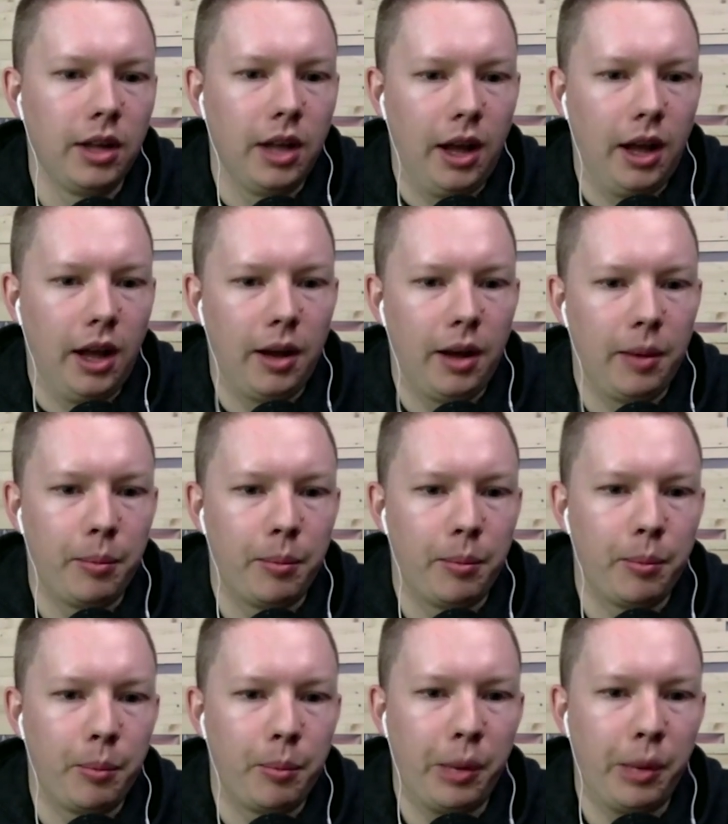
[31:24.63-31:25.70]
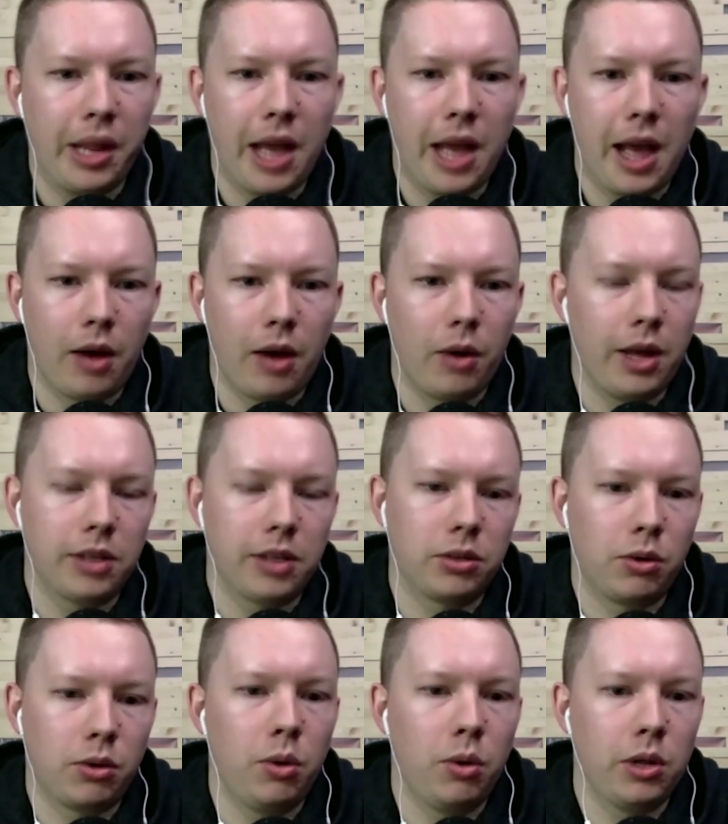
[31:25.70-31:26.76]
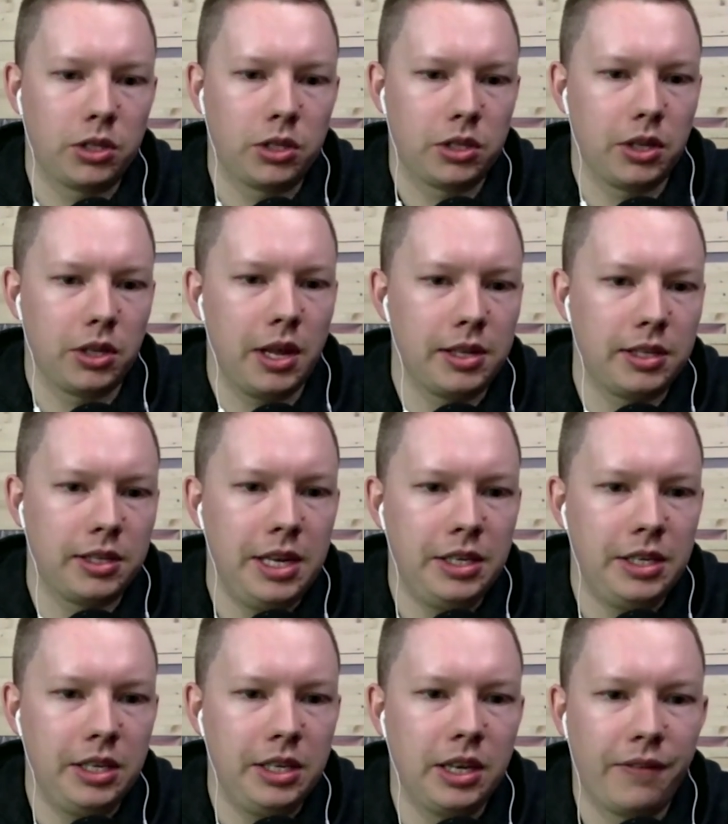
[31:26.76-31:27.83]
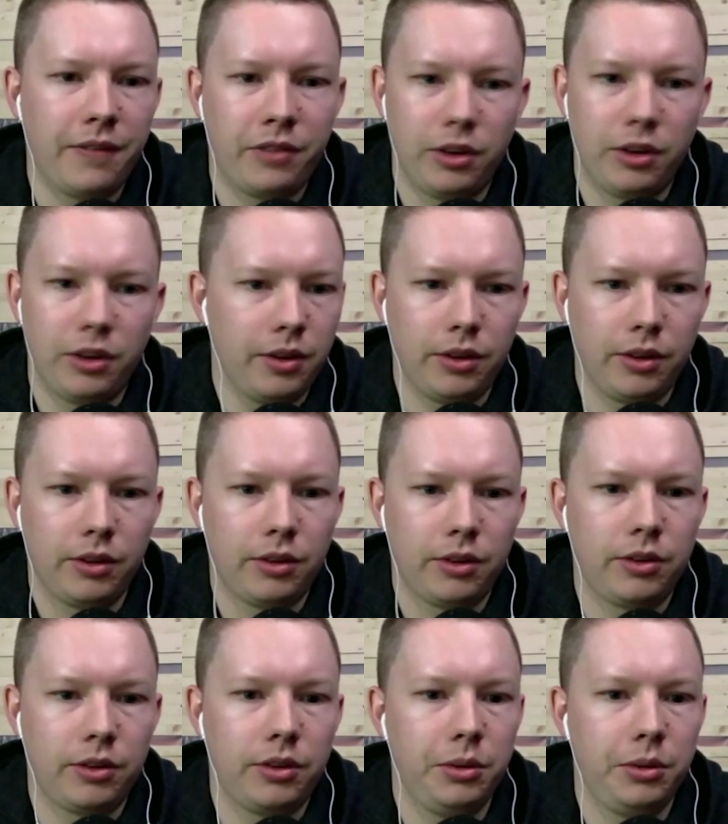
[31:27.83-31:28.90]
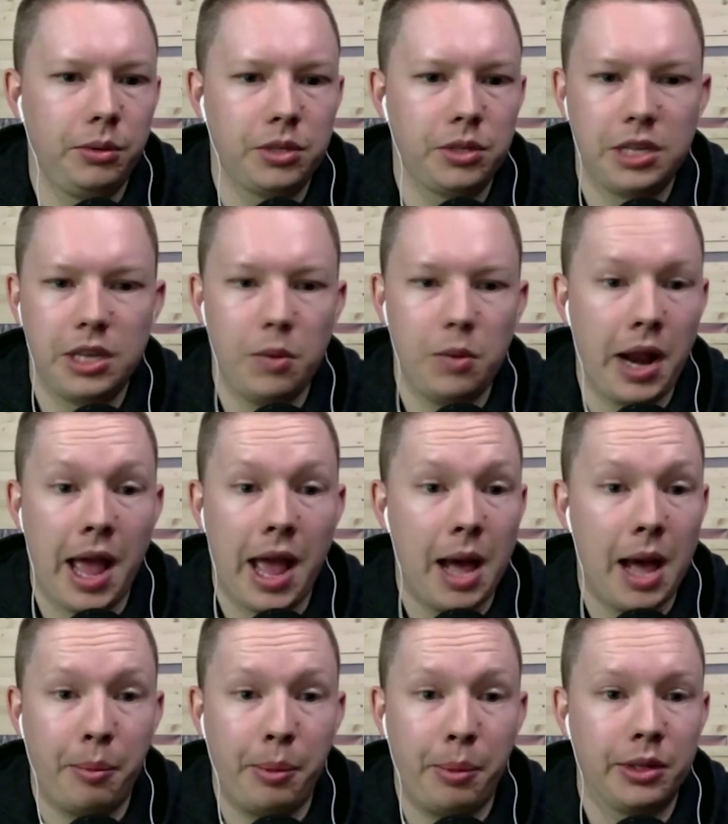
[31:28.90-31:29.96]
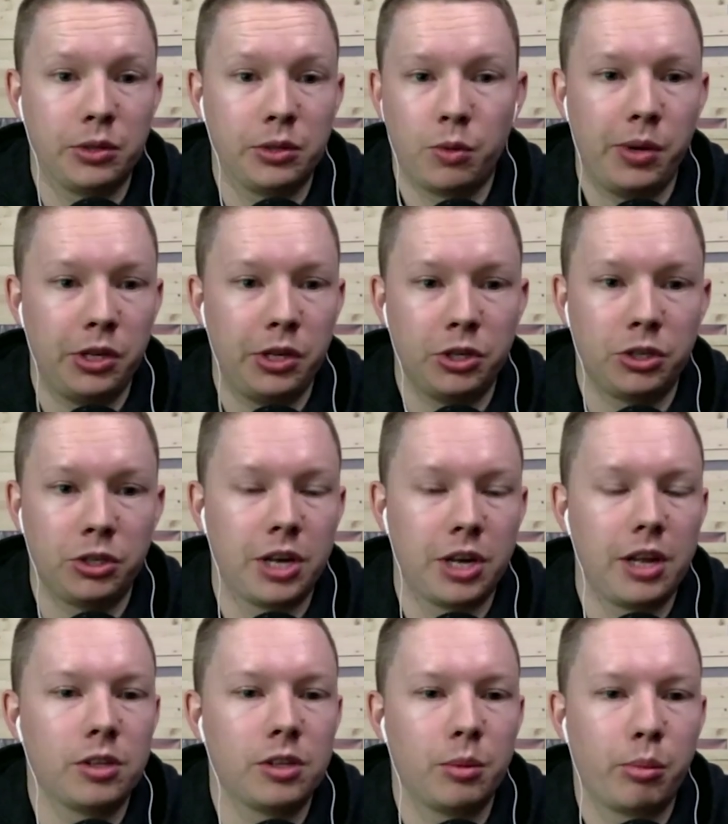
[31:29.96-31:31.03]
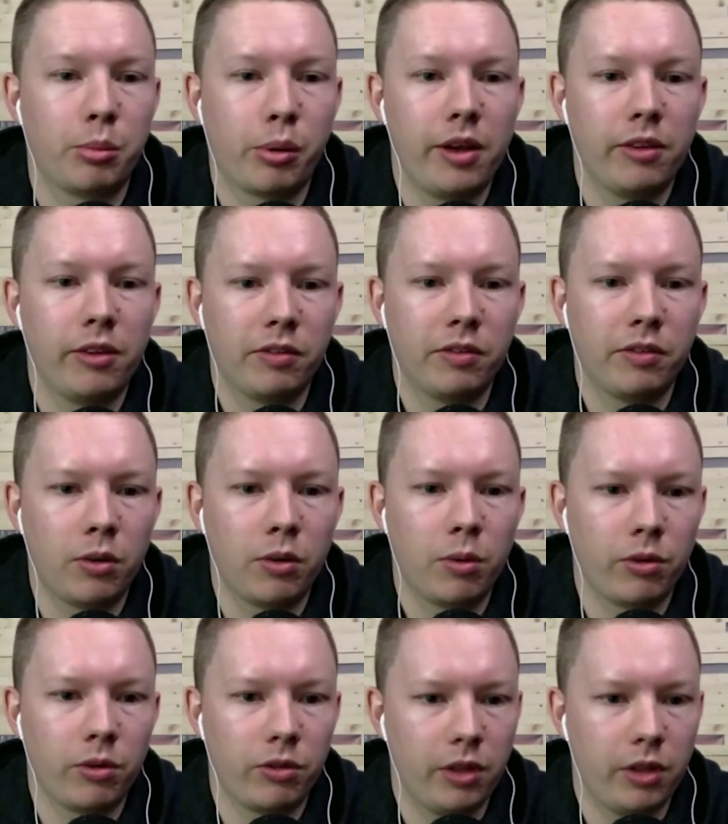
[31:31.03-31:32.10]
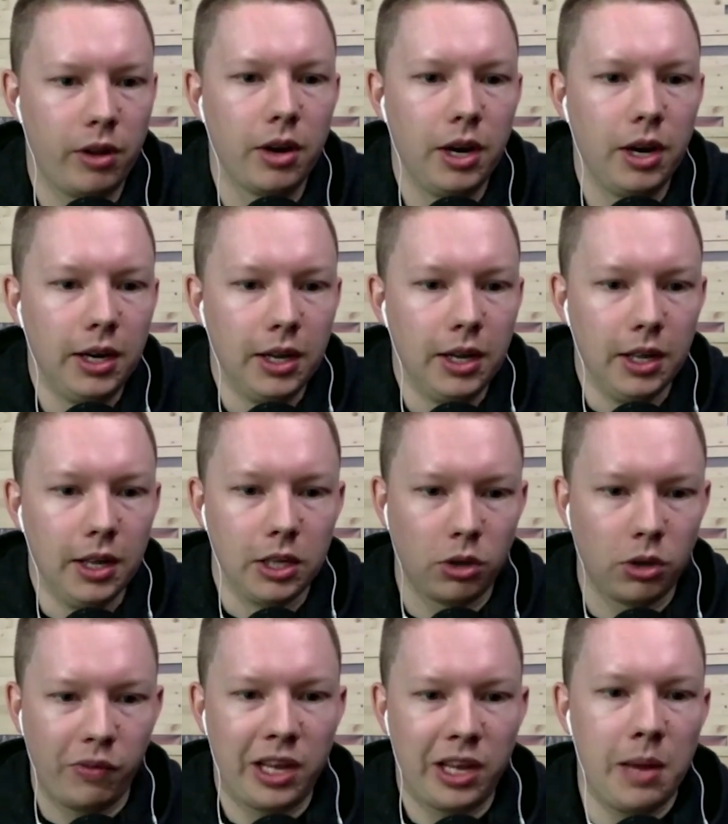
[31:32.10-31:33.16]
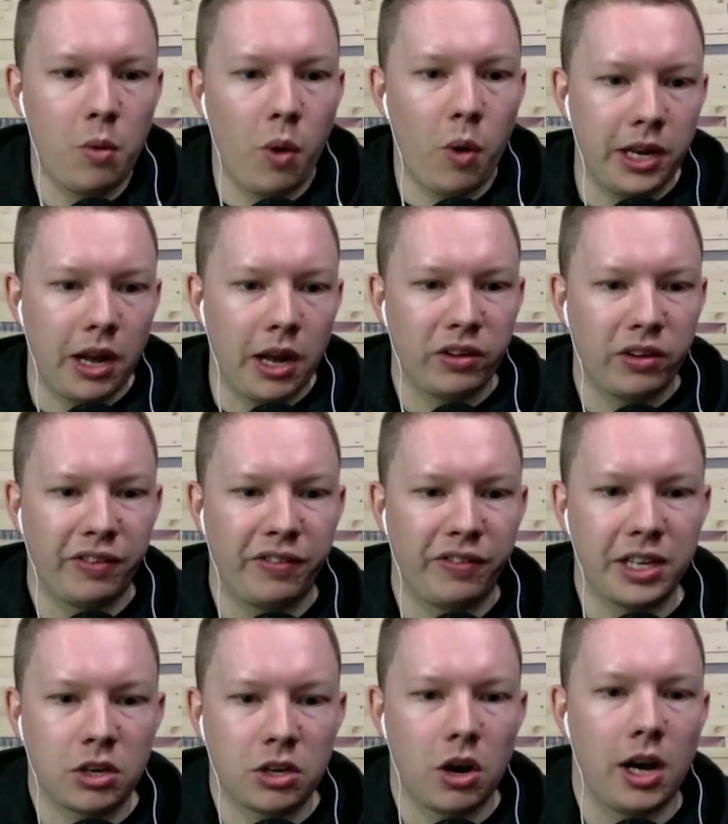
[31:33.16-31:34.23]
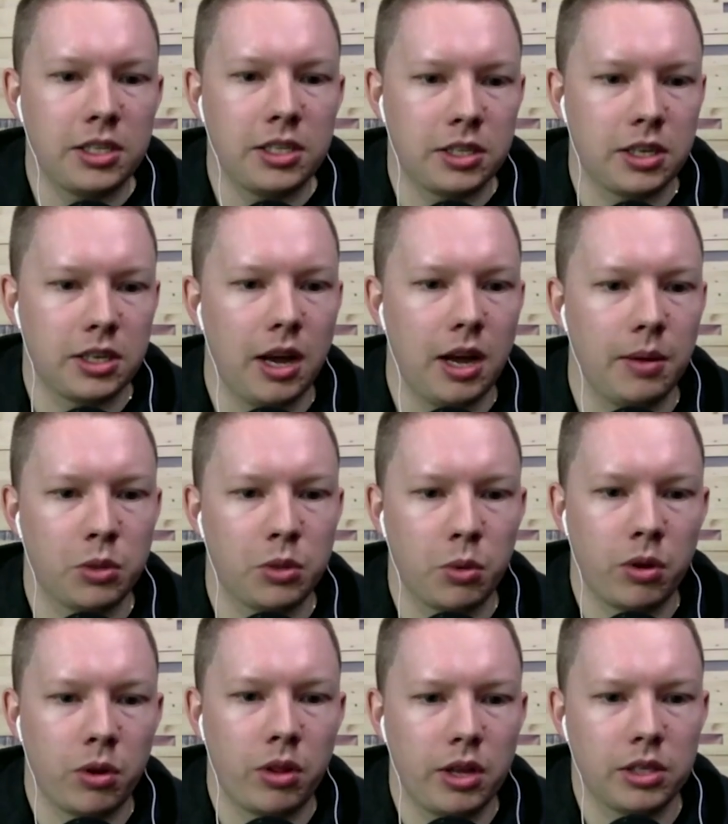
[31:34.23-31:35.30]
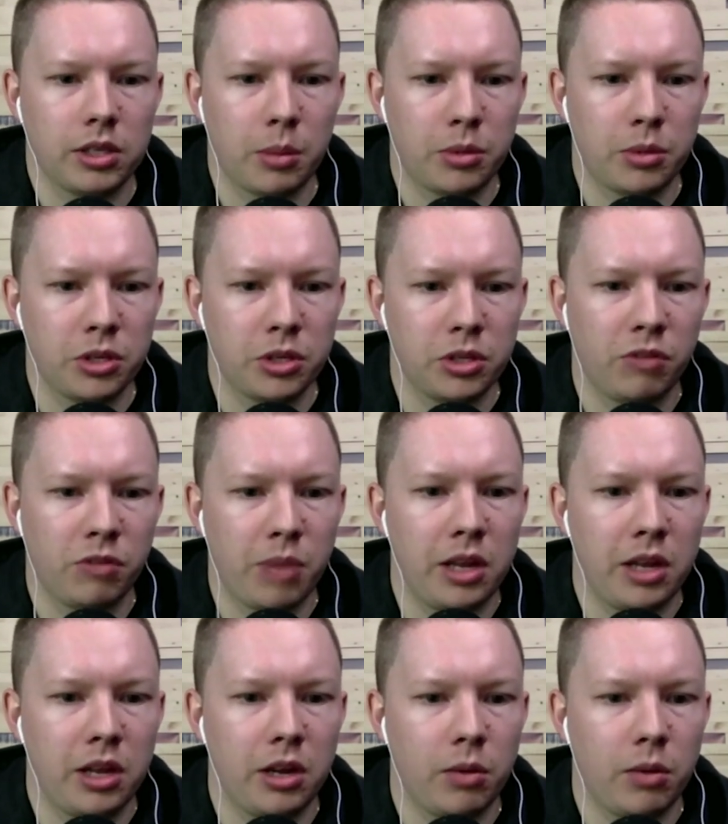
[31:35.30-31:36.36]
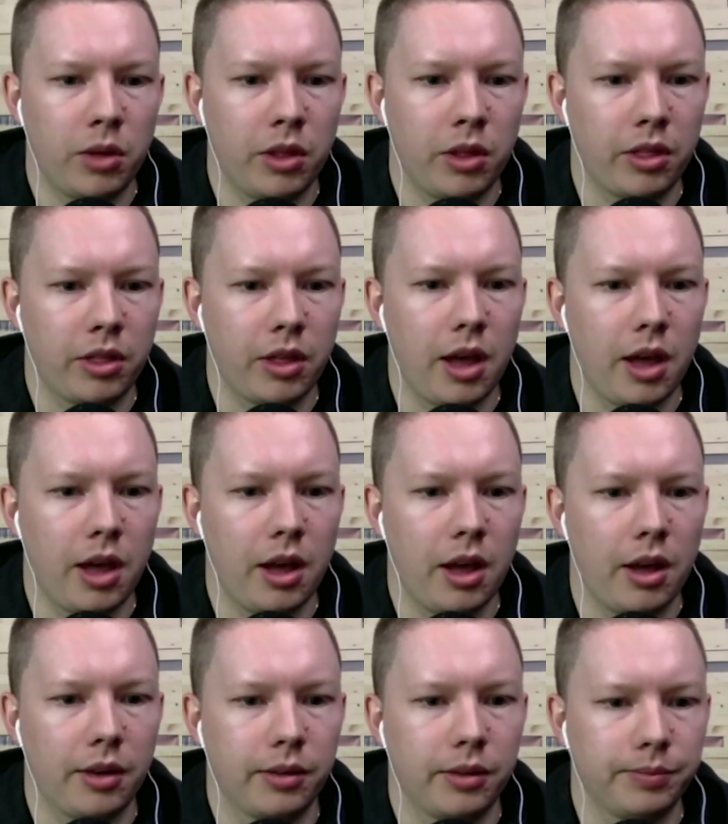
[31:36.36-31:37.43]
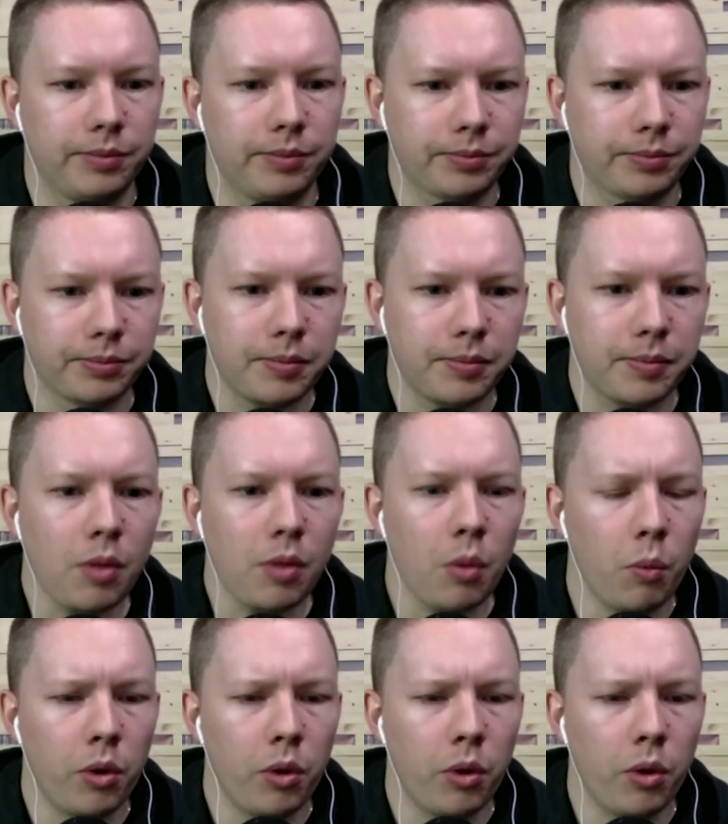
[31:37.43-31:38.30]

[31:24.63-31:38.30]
Um, but yeah, okay, so cool. It's it's easy enough to to see what happens when we just change the price of a course there. So if we keep going down to fixed costs, um, so what are the assumptions you've made here with uh, with